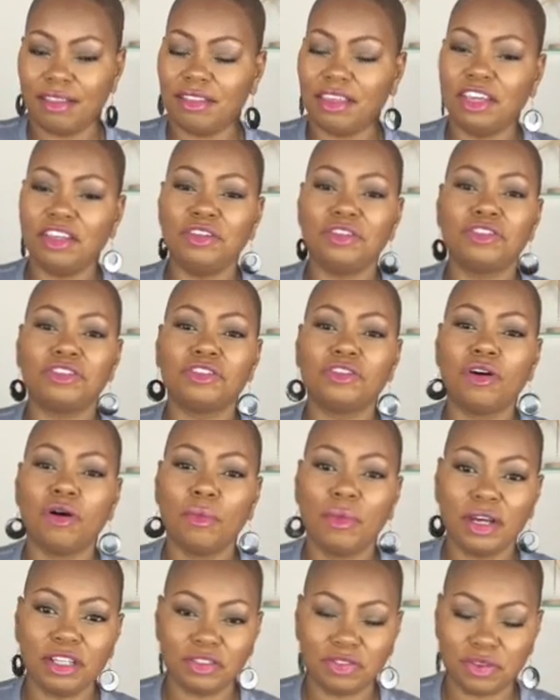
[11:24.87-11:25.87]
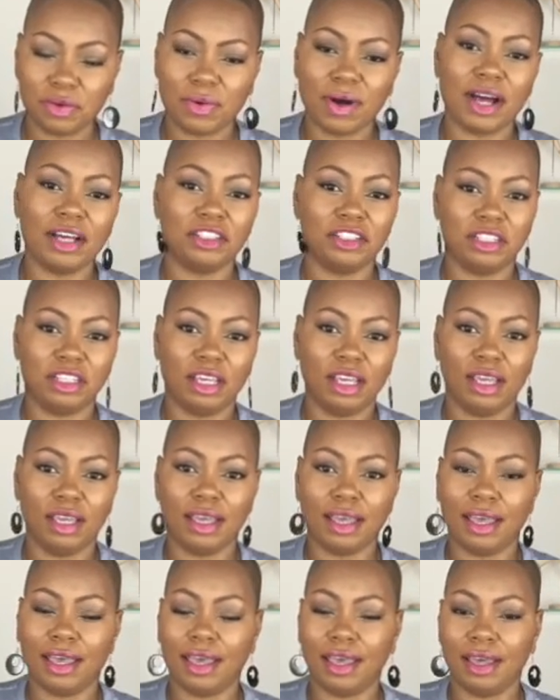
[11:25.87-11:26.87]
Thank you so much for
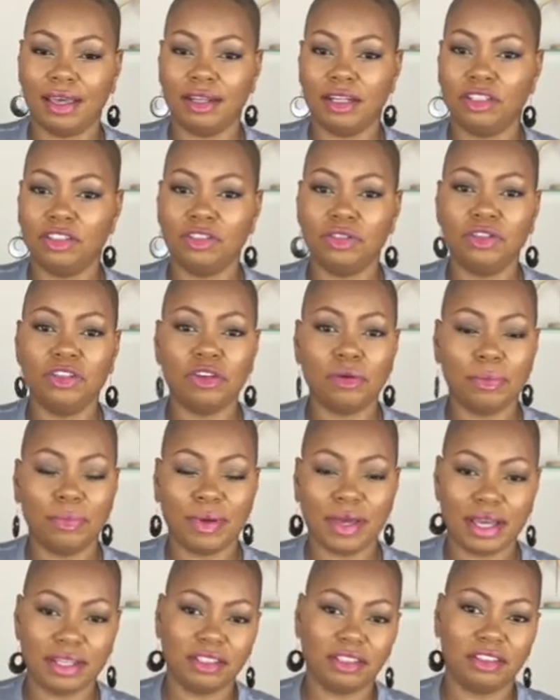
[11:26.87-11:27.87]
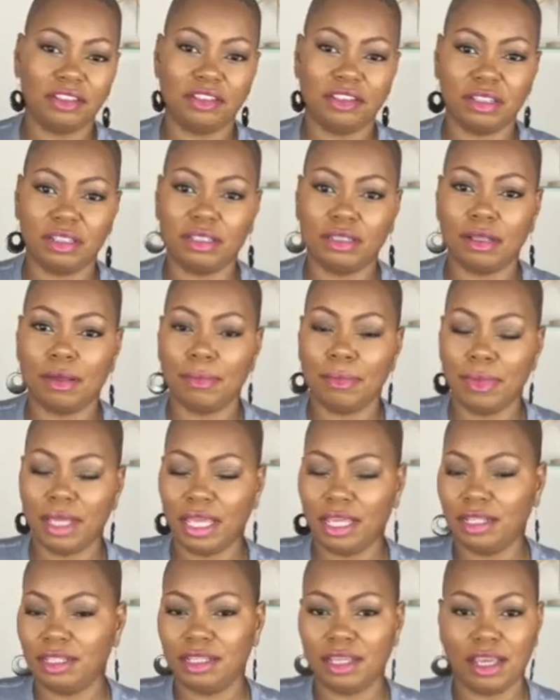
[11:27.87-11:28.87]
watching, and do your best to just
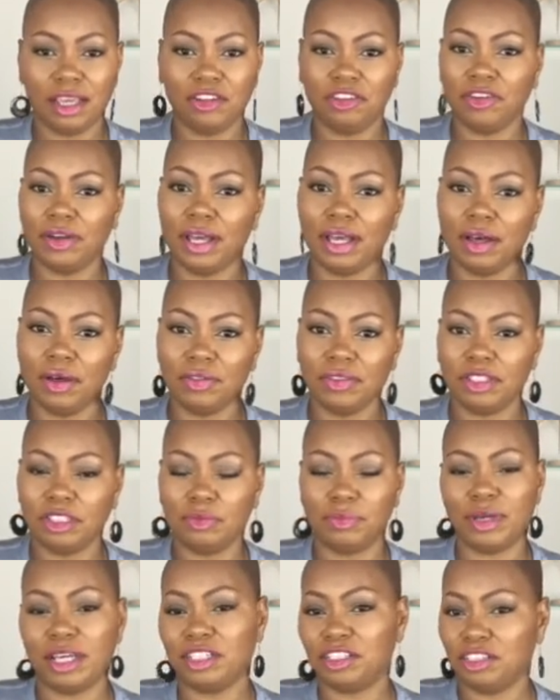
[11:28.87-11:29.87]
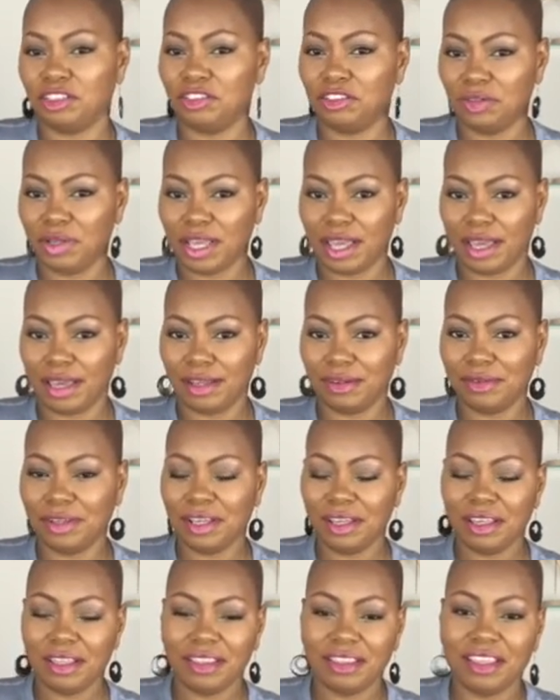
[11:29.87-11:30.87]
maintain your health as best as you can.
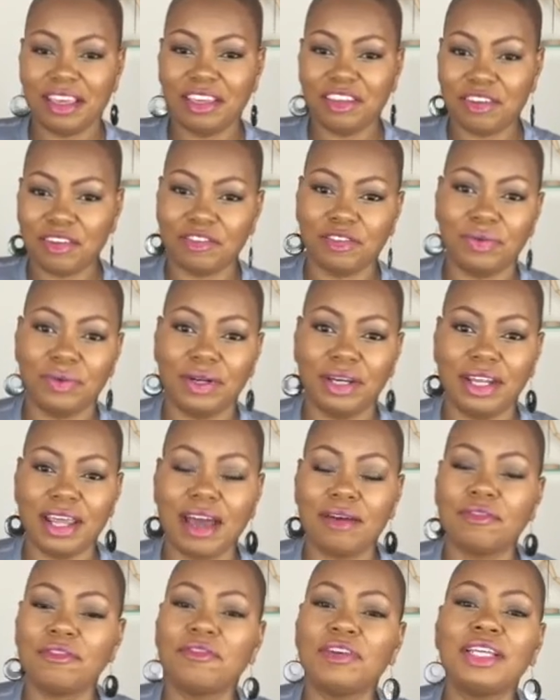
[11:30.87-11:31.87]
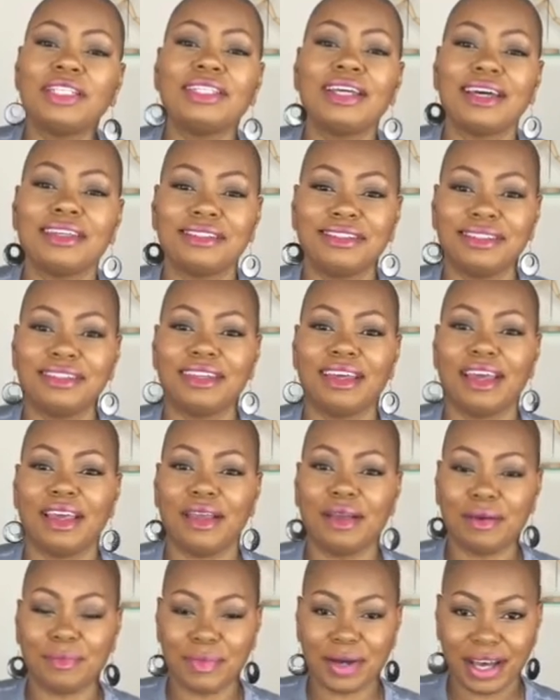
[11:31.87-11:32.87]
Thank you, everyone. Have a fantastic
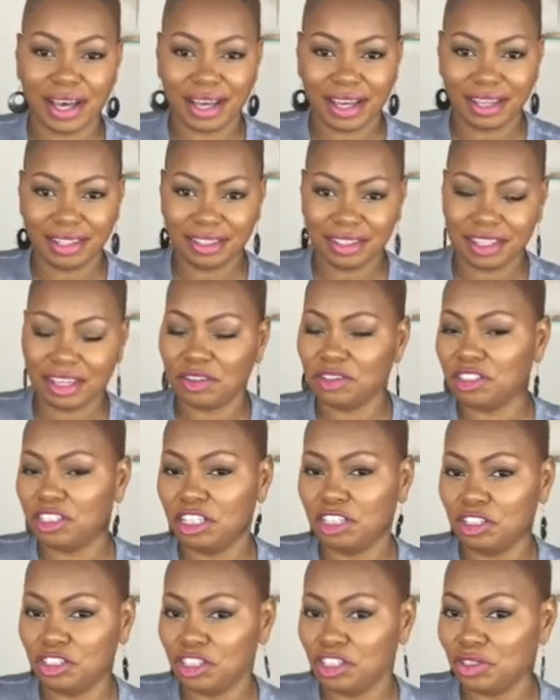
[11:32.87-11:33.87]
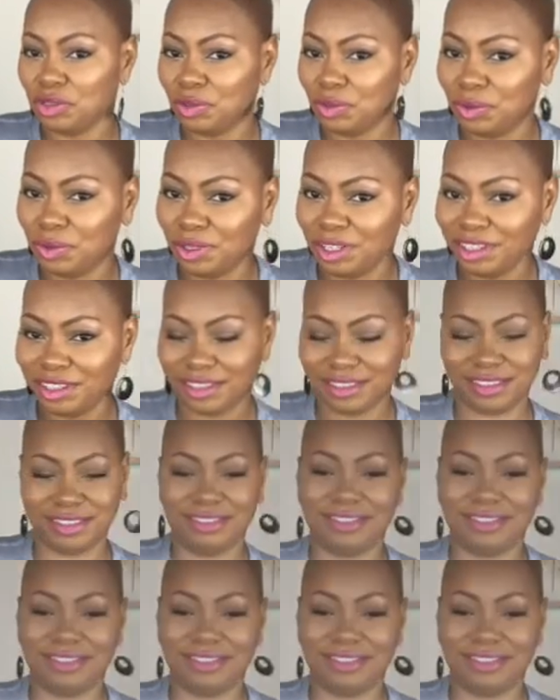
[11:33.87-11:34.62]
day. Bye. I'll see you soon.